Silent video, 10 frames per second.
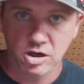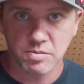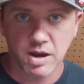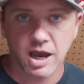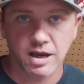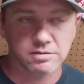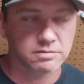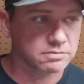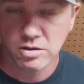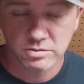Tomac,
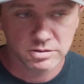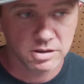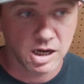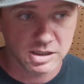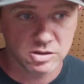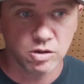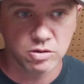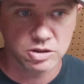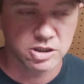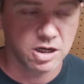nice
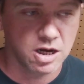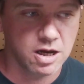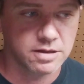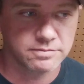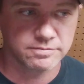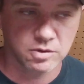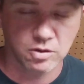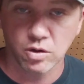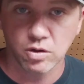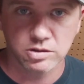hole shot.
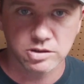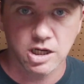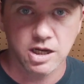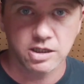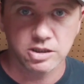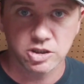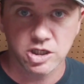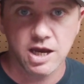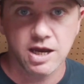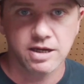
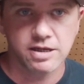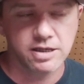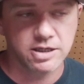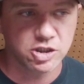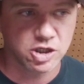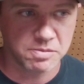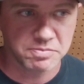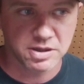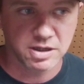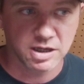Jet, he
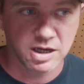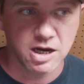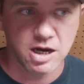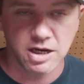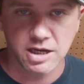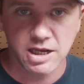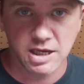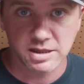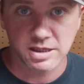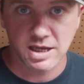jumped the gun and
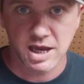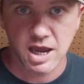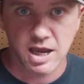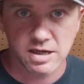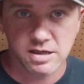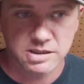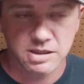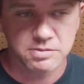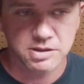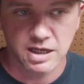hit the gate.
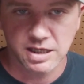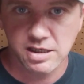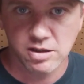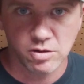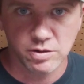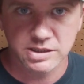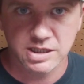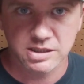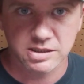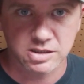Seems like he always
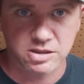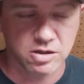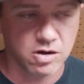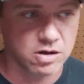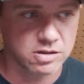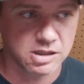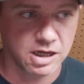gets the starts.